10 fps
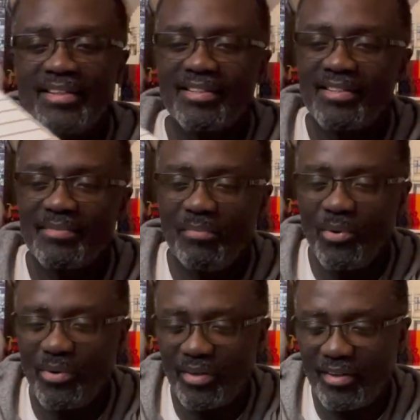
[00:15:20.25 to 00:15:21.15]
is
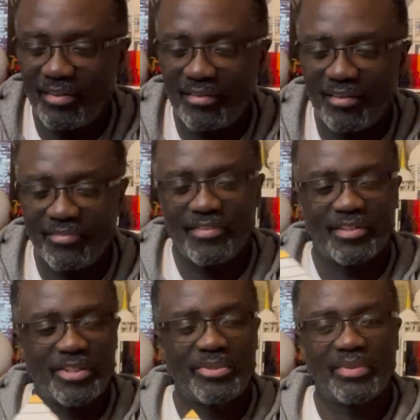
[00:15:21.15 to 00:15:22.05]
more of a
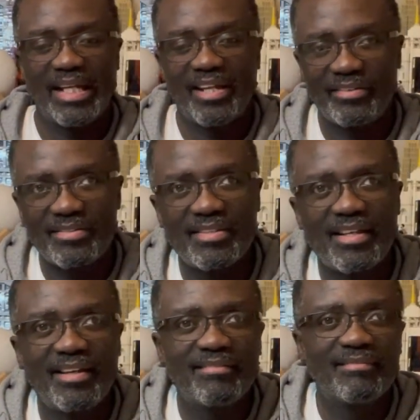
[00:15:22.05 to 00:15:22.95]
creator
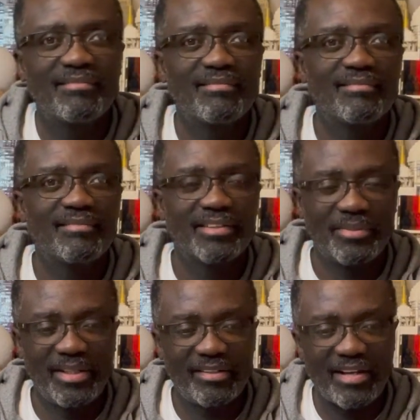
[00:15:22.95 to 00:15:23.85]
set, the
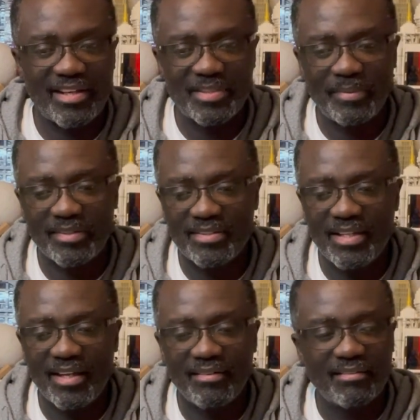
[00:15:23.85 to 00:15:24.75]
creator expert
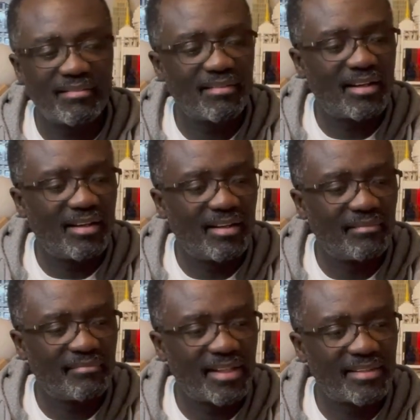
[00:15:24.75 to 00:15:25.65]
set,
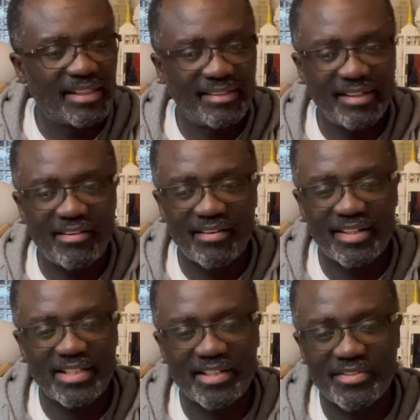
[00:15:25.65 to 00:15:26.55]
than the
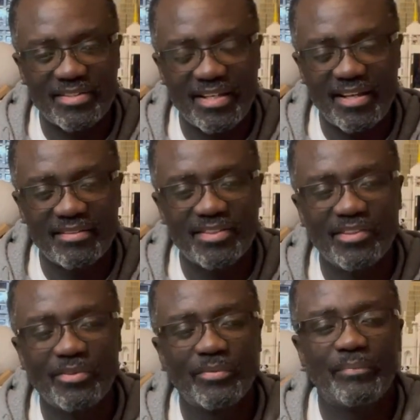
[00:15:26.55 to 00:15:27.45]
architecture set.
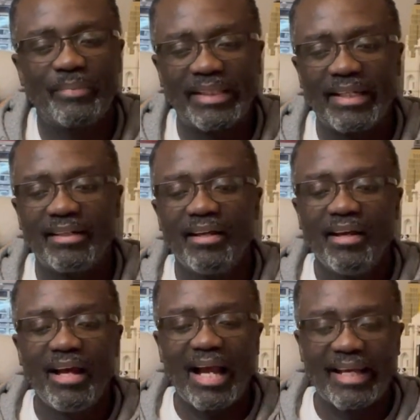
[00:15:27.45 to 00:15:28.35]
So, but then
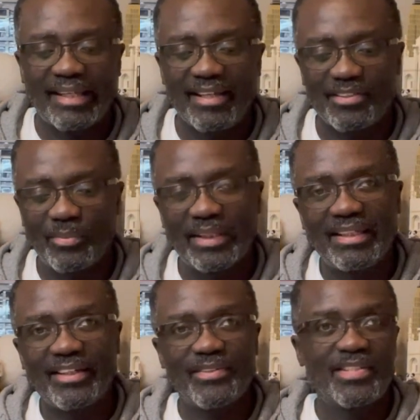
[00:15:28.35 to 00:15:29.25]
I guess with
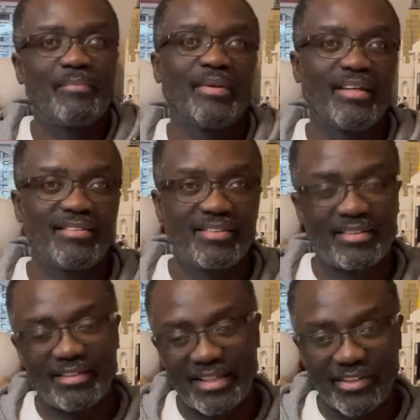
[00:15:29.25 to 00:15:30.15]
Lego stepping into
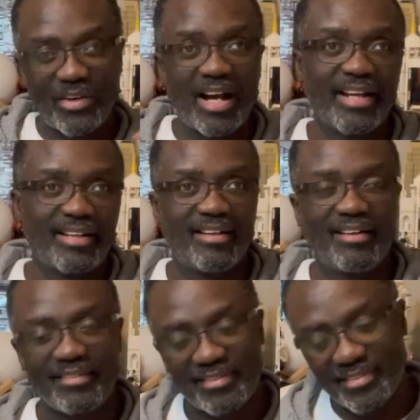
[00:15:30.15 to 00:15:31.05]
the Lego
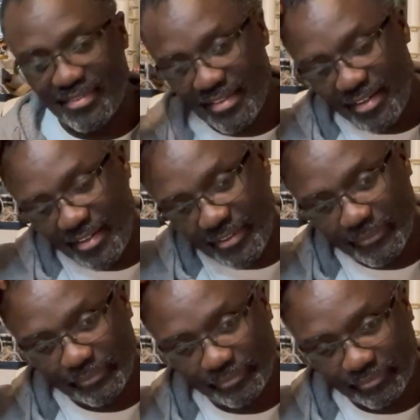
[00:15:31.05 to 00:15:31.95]
icons, you